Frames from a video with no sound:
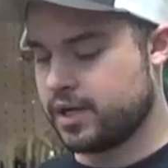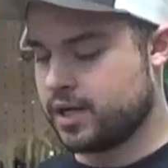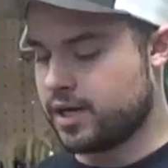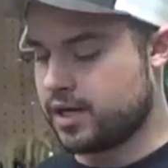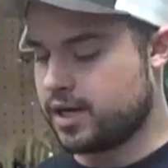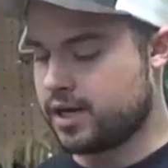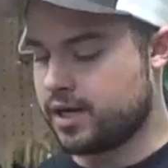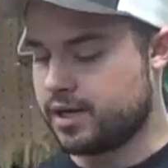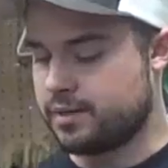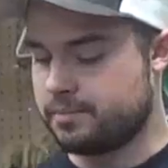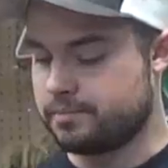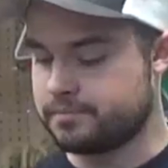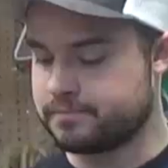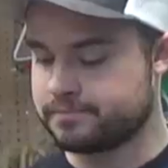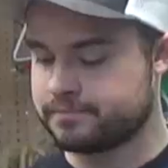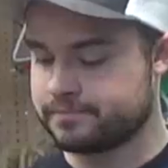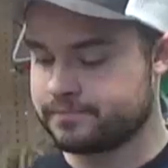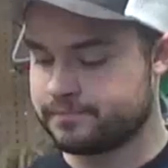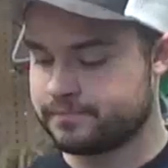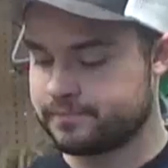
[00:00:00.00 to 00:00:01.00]

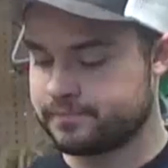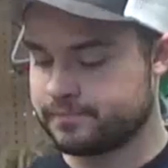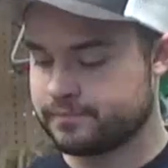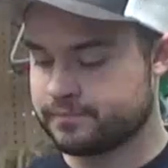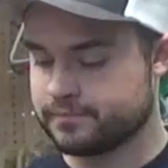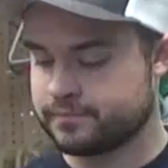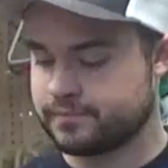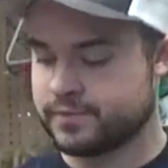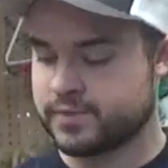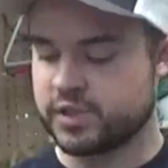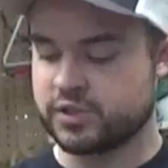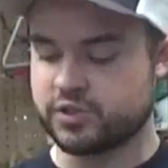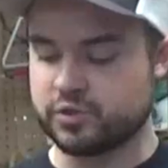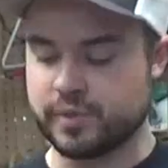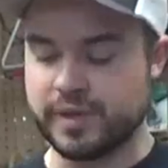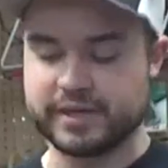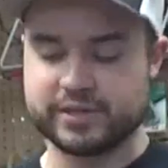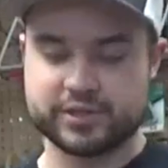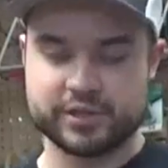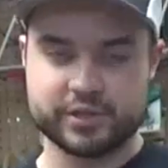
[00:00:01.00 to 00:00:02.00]
So
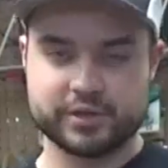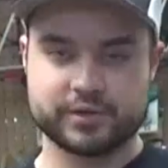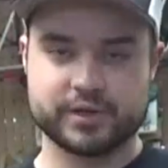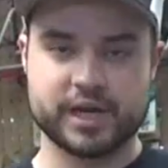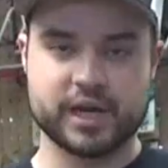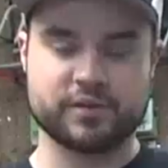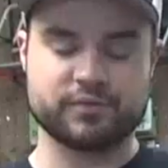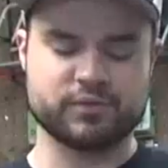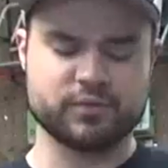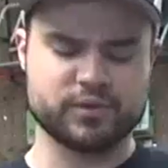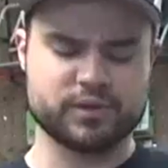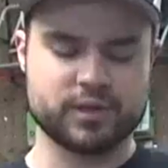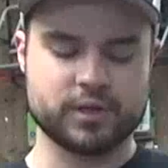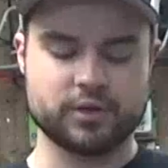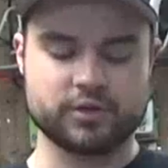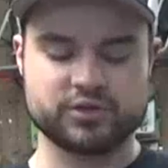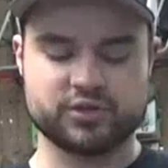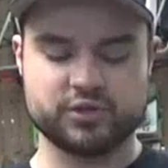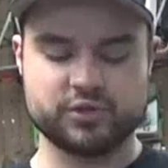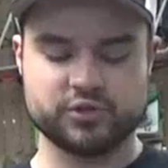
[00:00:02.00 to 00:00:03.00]
make sure you're careful with
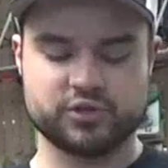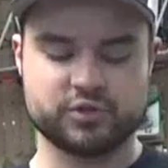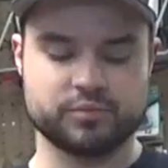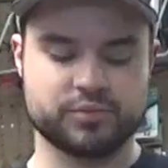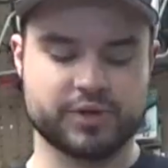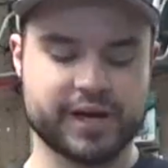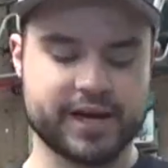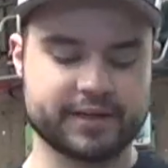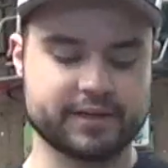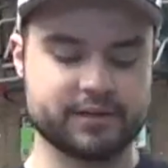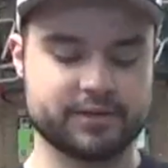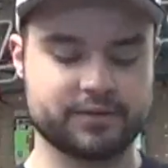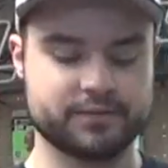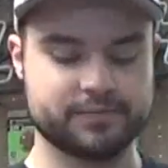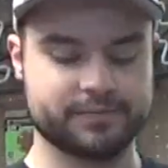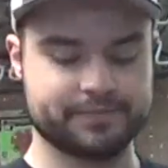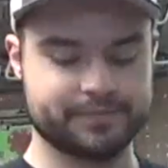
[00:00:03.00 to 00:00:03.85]
those. Do some practice.